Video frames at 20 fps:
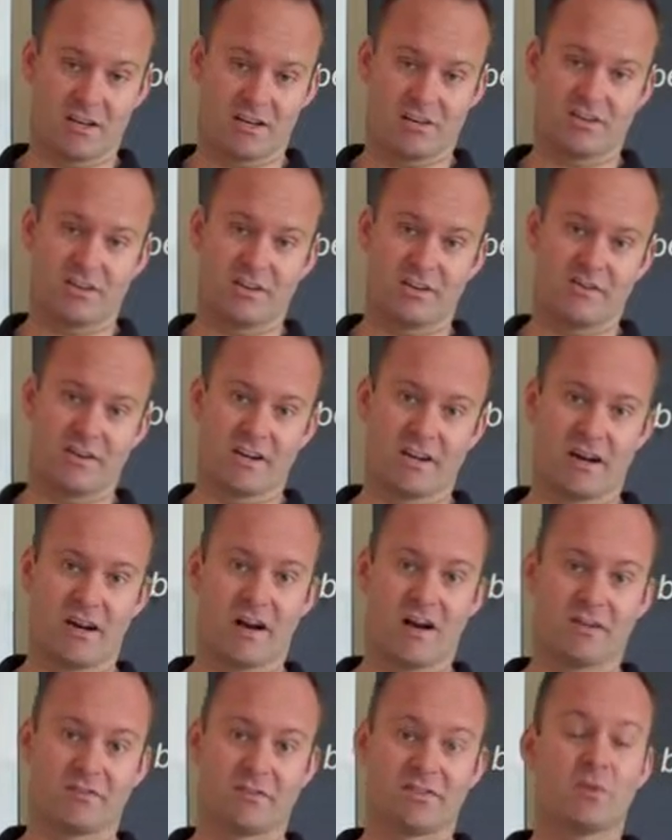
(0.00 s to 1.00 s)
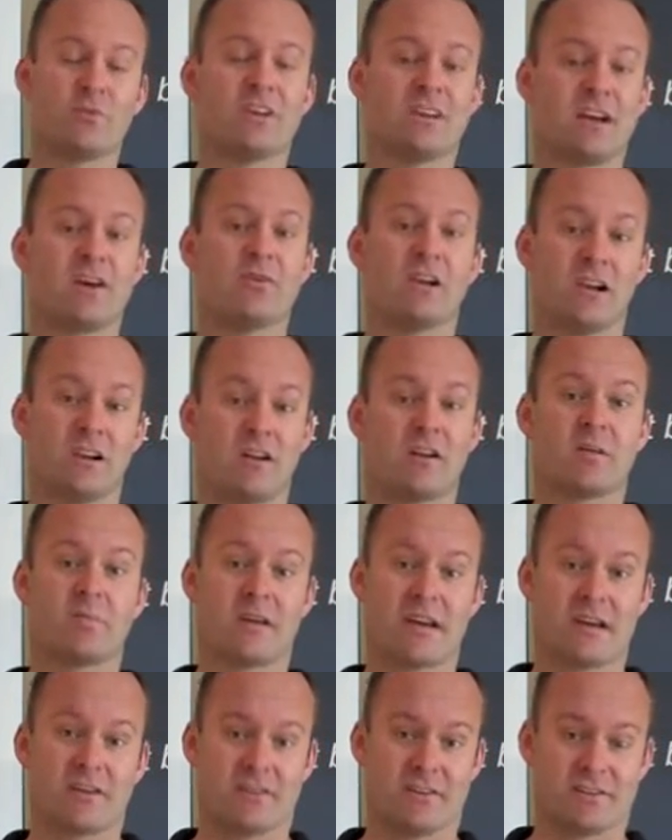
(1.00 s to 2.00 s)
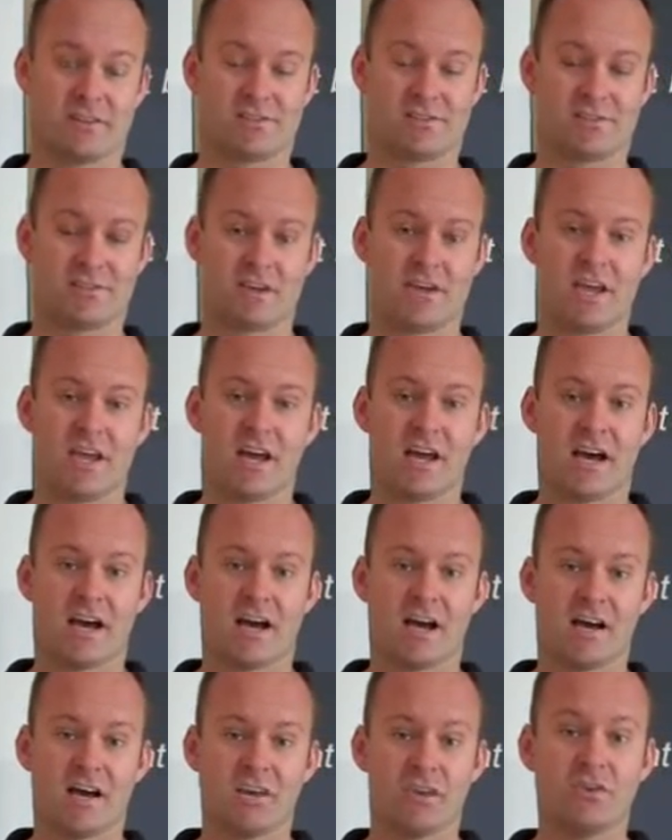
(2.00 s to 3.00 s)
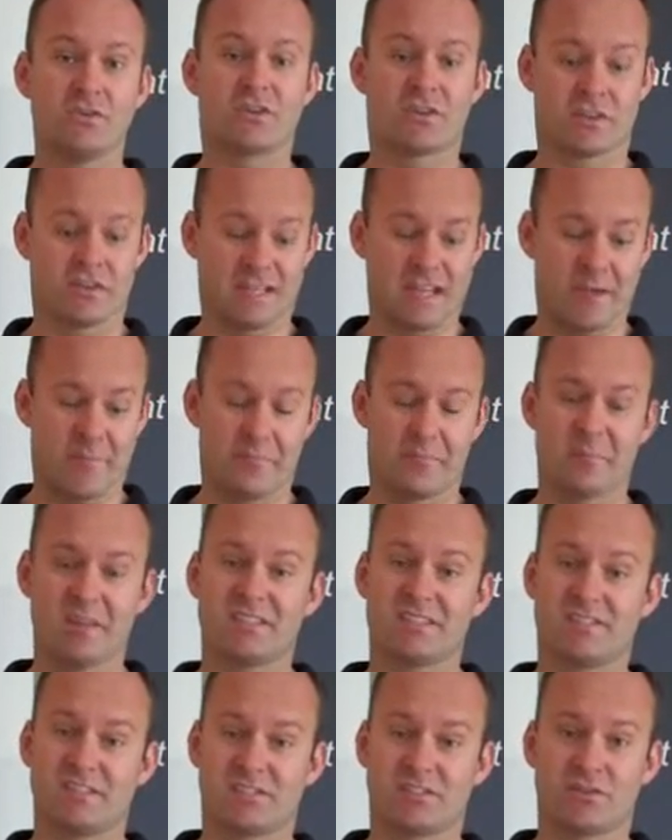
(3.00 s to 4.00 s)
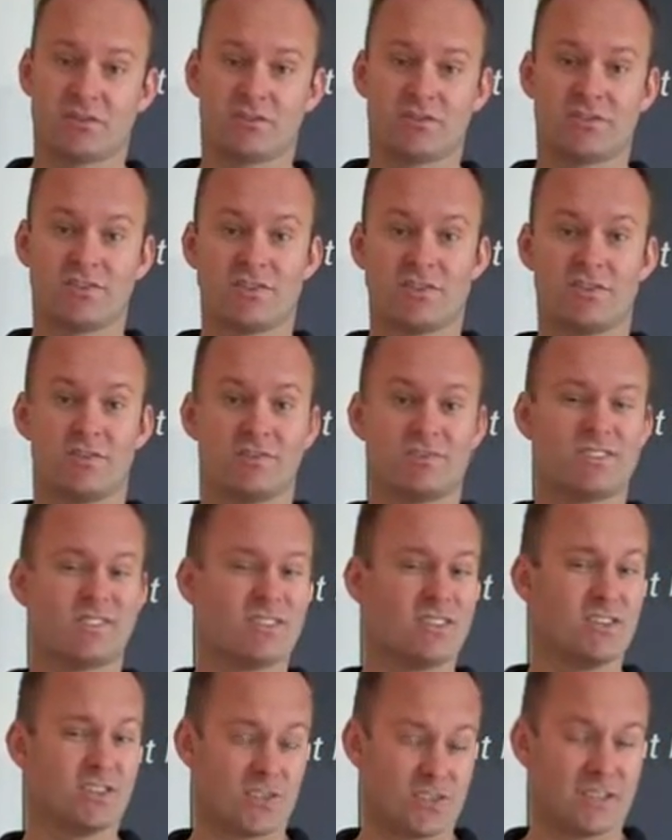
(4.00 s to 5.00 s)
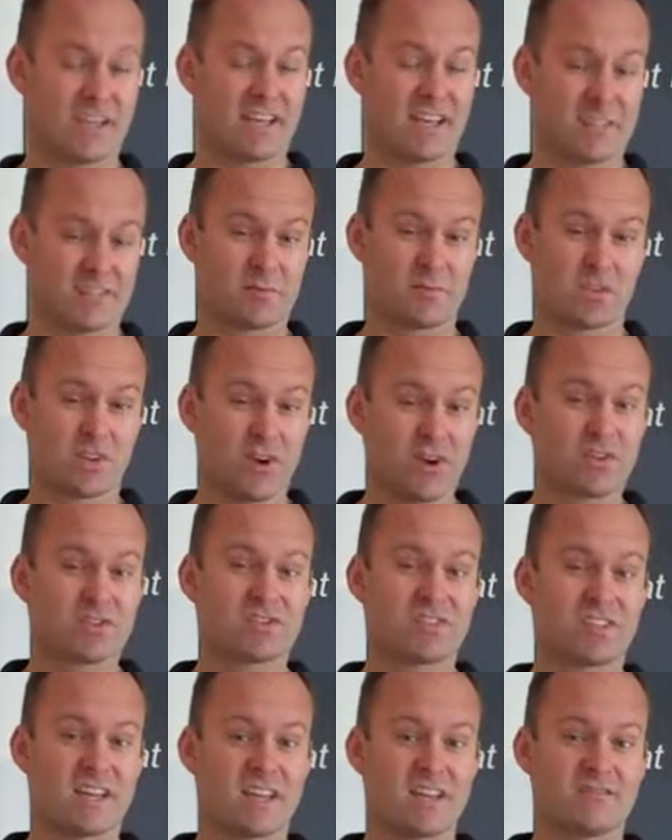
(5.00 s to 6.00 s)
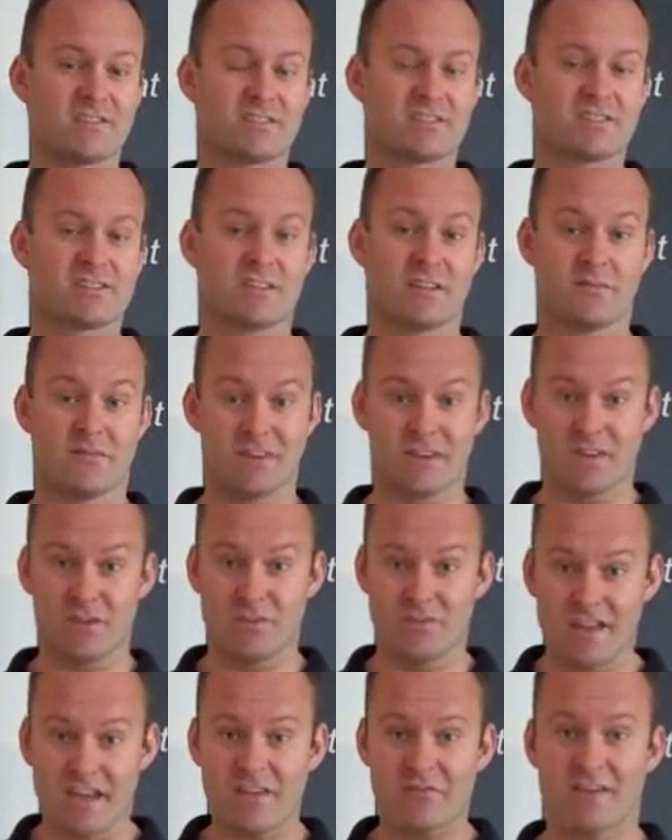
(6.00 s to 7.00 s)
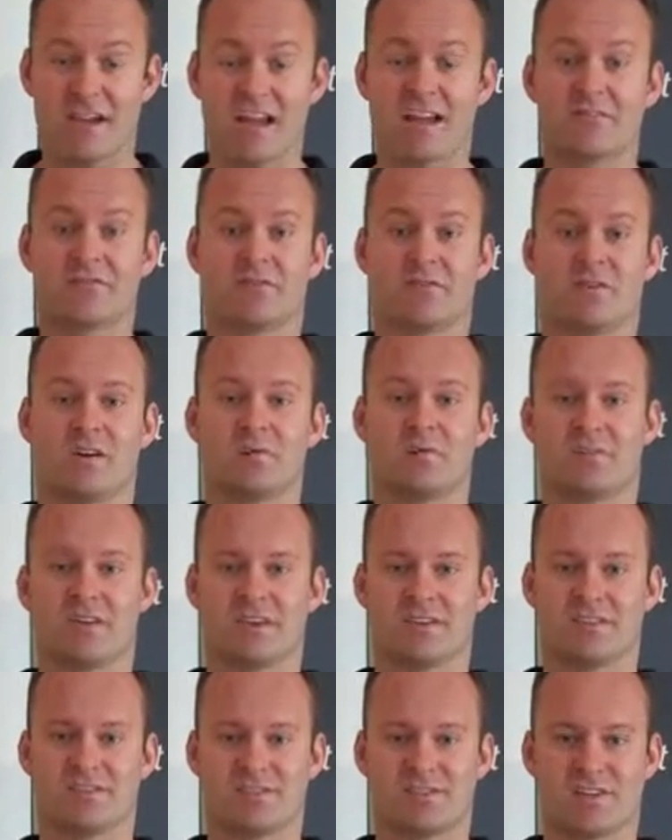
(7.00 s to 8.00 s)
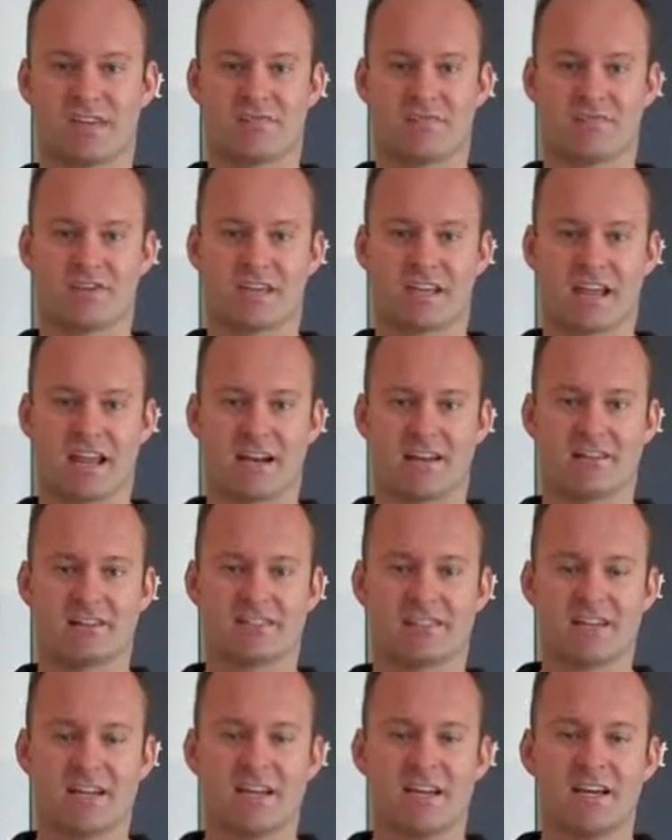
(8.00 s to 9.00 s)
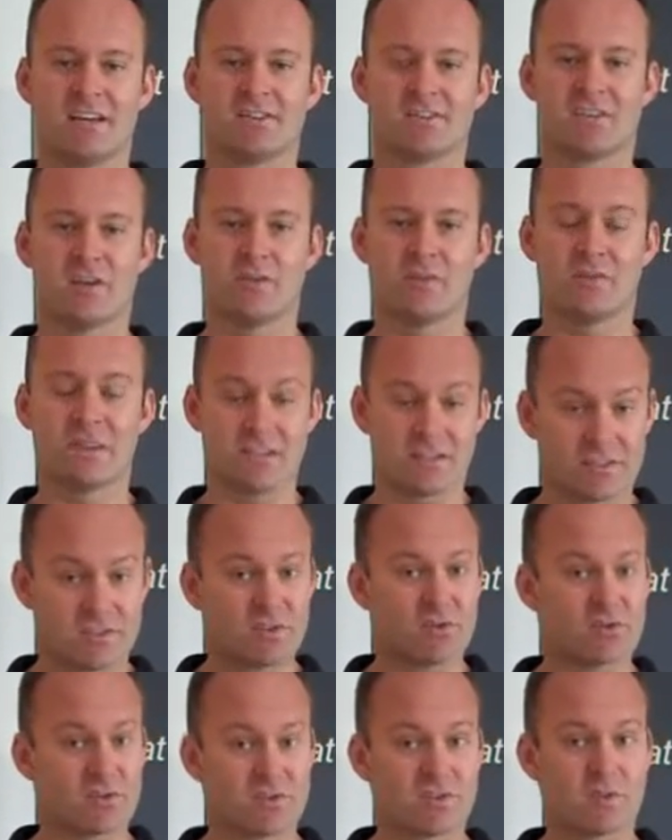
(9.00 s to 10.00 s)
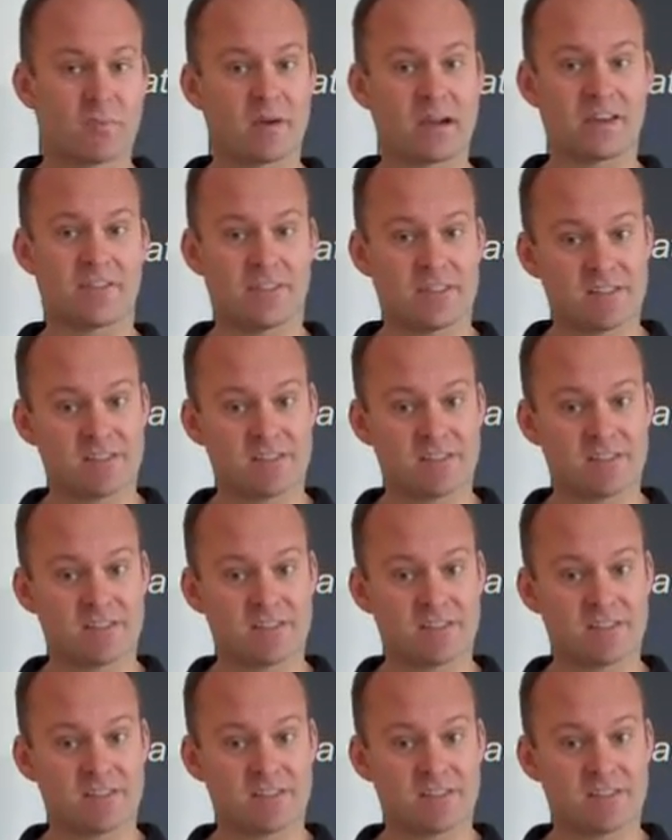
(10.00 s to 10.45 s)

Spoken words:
last year and a half, so we know a lot about this. You can get business continuity, you can get some cost savings, in fact you never have to upgrade a server again. So we can talk to you about